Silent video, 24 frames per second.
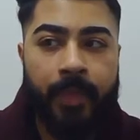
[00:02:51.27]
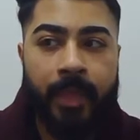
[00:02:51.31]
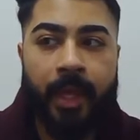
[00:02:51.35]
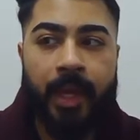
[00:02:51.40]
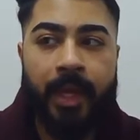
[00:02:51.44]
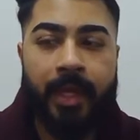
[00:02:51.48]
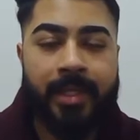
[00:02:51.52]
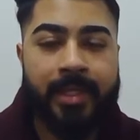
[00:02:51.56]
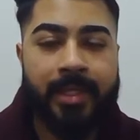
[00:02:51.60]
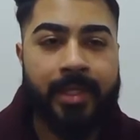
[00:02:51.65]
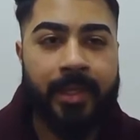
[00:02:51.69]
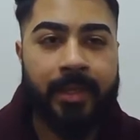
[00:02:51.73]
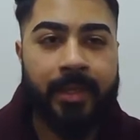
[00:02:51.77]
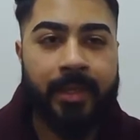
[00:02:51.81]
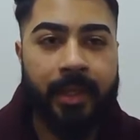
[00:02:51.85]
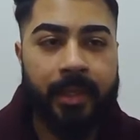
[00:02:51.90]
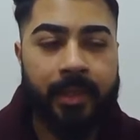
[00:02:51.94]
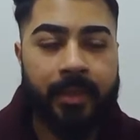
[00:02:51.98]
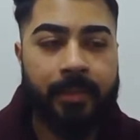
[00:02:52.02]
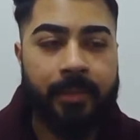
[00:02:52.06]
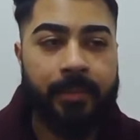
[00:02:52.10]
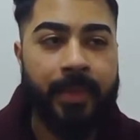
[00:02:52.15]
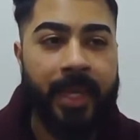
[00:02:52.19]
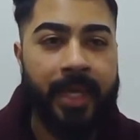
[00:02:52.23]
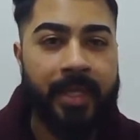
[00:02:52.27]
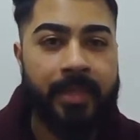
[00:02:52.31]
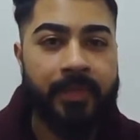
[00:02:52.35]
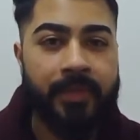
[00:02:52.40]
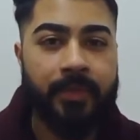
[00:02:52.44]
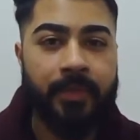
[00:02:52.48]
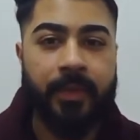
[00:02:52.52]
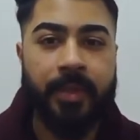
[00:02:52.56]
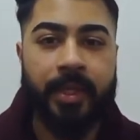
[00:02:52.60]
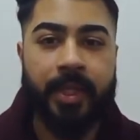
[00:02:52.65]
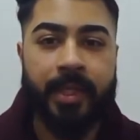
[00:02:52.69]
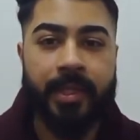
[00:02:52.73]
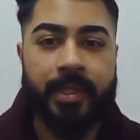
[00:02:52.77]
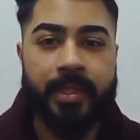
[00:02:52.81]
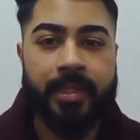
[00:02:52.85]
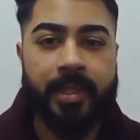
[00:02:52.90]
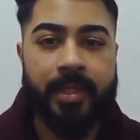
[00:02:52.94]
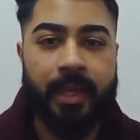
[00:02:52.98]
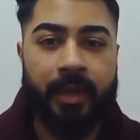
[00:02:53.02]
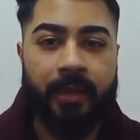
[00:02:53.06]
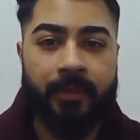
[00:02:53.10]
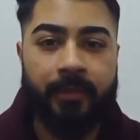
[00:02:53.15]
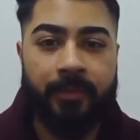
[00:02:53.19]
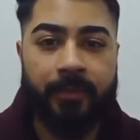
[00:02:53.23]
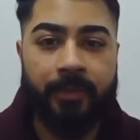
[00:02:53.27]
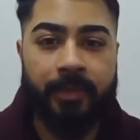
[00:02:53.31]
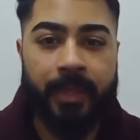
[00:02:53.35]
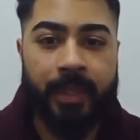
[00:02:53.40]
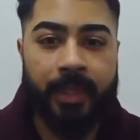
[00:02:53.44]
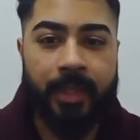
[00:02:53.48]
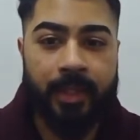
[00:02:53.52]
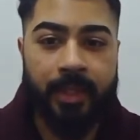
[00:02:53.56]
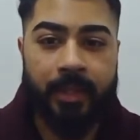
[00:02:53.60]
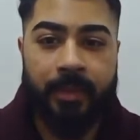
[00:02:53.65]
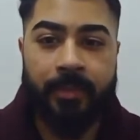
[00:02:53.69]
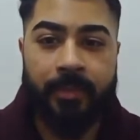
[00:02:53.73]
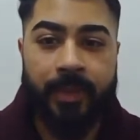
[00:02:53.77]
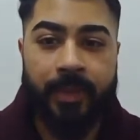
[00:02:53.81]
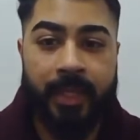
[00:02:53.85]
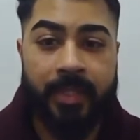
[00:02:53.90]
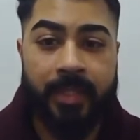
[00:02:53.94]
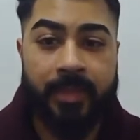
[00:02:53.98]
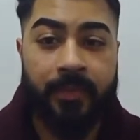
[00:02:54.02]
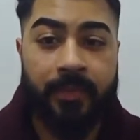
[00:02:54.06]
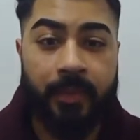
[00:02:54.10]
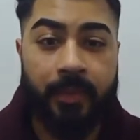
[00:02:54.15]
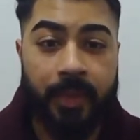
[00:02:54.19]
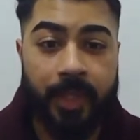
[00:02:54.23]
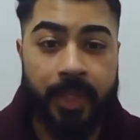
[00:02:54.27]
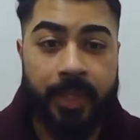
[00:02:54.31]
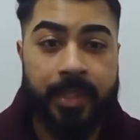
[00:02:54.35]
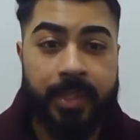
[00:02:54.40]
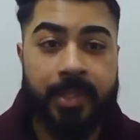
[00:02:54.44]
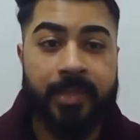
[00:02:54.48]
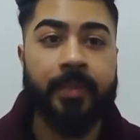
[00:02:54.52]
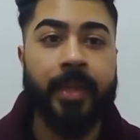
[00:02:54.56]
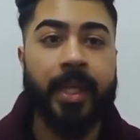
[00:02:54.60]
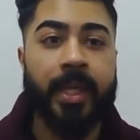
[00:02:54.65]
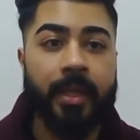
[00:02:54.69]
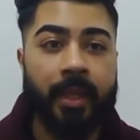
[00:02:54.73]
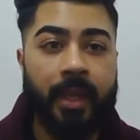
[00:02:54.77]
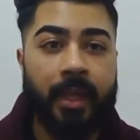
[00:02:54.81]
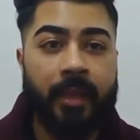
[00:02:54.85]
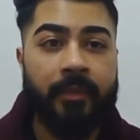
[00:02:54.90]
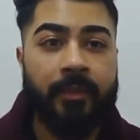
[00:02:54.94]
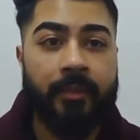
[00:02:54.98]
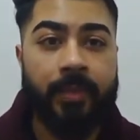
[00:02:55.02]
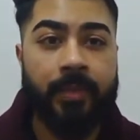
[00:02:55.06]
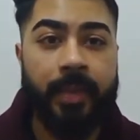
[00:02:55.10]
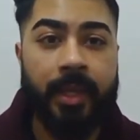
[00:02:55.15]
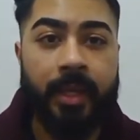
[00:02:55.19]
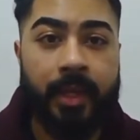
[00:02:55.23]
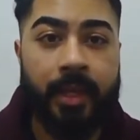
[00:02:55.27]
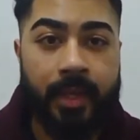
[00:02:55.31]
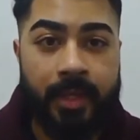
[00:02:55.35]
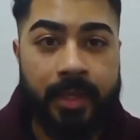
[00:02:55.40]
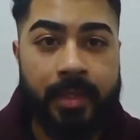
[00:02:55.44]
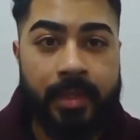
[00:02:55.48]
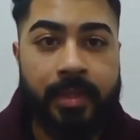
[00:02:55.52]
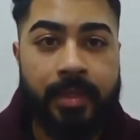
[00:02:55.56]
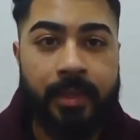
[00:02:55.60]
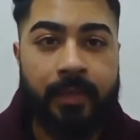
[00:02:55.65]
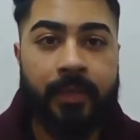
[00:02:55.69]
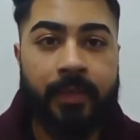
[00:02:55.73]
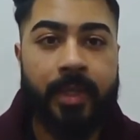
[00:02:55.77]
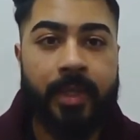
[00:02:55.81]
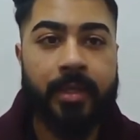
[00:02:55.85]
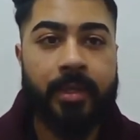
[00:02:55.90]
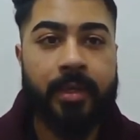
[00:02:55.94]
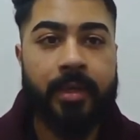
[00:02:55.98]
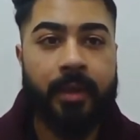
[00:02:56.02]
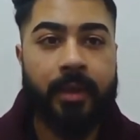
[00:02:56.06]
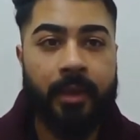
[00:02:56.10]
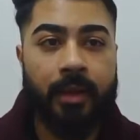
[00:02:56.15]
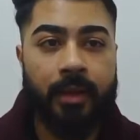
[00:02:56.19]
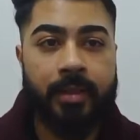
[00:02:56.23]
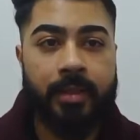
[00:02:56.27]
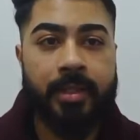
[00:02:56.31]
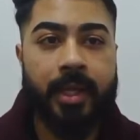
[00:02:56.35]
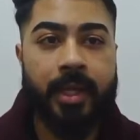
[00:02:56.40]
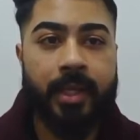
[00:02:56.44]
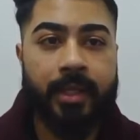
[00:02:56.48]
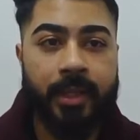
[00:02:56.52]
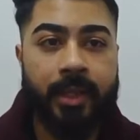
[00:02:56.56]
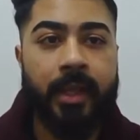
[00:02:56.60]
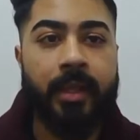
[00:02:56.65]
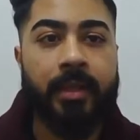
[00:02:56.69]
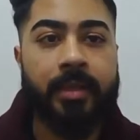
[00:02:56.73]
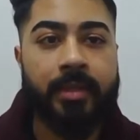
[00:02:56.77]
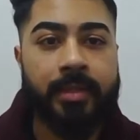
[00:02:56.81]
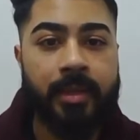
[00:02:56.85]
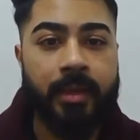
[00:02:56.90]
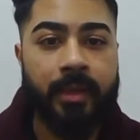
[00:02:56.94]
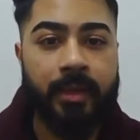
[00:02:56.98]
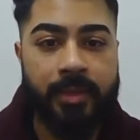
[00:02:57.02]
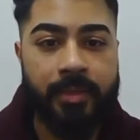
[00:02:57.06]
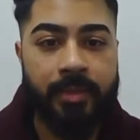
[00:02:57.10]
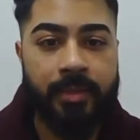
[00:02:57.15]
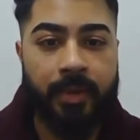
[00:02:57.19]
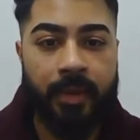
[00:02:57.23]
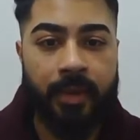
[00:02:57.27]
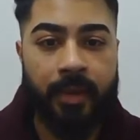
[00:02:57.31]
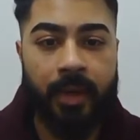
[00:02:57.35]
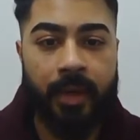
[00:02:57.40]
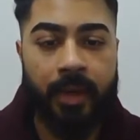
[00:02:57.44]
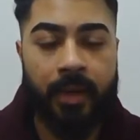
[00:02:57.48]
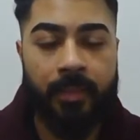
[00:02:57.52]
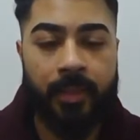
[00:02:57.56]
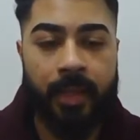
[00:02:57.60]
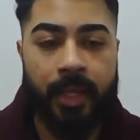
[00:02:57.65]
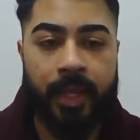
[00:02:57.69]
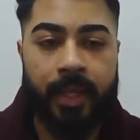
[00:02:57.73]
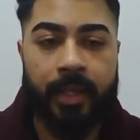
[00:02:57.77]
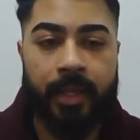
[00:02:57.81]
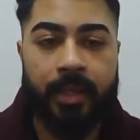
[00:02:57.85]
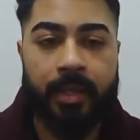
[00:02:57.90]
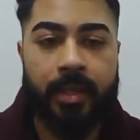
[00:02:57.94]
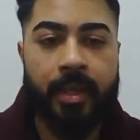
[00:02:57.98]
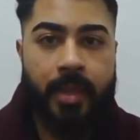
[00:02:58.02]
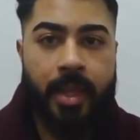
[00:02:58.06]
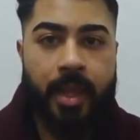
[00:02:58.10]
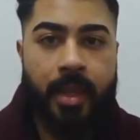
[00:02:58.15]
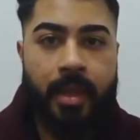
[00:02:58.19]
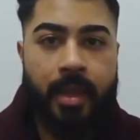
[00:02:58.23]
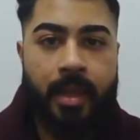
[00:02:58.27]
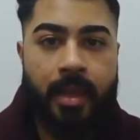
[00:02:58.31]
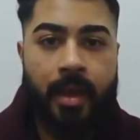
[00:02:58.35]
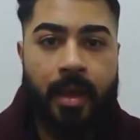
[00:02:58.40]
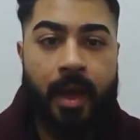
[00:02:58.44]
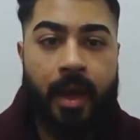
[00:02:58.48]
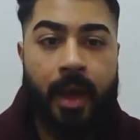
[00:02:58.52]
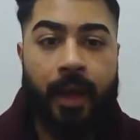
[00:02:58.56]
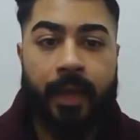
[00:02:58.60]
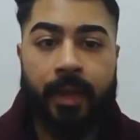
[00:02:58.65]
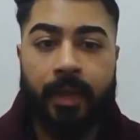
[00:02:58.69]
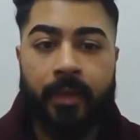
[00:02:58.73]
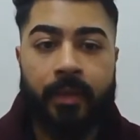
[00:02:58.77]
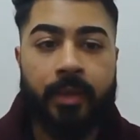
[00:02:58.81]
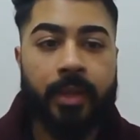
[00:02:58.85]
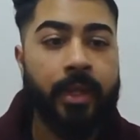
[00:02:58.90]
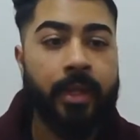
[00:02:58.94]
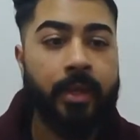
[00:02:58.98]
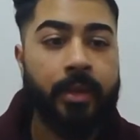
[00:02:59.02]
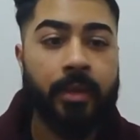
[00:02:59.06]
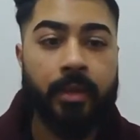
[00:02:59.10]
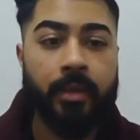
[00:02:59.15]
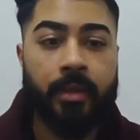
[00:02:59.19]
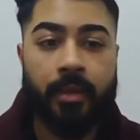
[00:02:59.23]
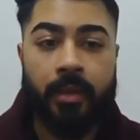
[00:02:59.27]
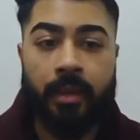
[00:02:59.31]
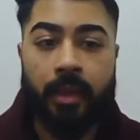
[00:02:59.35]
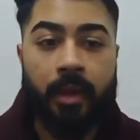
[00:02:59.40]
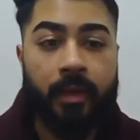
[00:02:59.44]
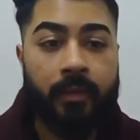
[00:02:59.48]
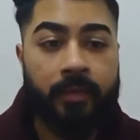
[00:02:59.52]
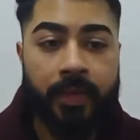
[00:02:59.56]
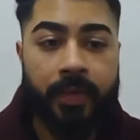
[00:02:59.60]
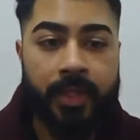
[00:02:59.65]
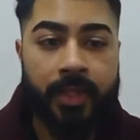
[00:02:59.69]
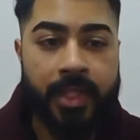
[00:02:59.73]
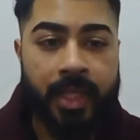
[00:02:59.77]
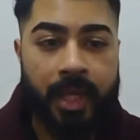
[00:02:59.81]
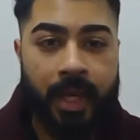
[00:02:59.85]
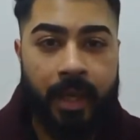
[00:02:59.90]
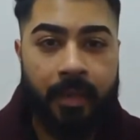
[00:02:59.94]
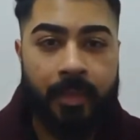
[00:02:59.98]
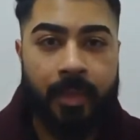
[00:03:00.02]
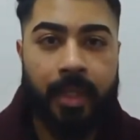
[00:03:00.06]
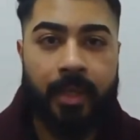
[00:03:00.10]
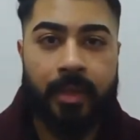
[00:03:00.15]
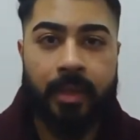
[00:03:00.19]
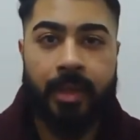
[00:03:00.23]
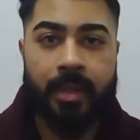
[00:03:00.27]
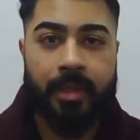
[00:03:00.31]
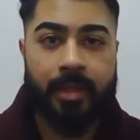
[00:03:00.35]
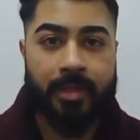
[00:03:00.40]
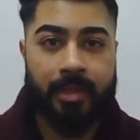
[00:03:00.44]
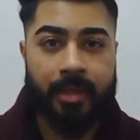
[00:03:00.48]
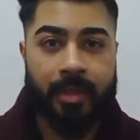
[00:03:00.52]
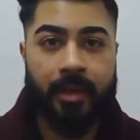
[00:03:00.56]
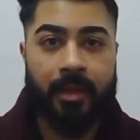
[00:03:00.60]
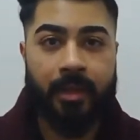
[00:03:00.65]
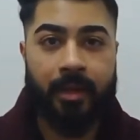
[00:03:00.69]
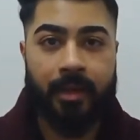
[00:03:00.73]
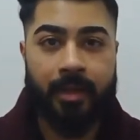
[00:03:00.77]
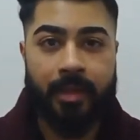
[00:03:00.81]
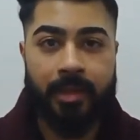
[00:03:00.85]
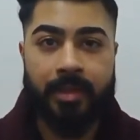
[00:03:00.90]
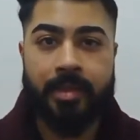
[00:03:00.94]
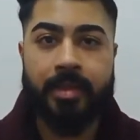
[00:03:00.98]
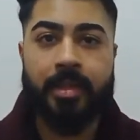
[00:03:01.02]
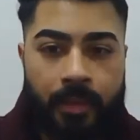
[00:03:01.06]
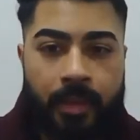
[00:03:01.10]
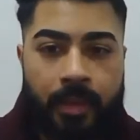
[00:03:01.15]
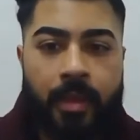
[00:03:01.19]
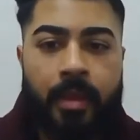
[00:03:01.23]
I'd say that the past four years have been the best four years of my life because of Hunter College and the Yalow Scholars Program, and I know that you'll love your time here at Hunter College.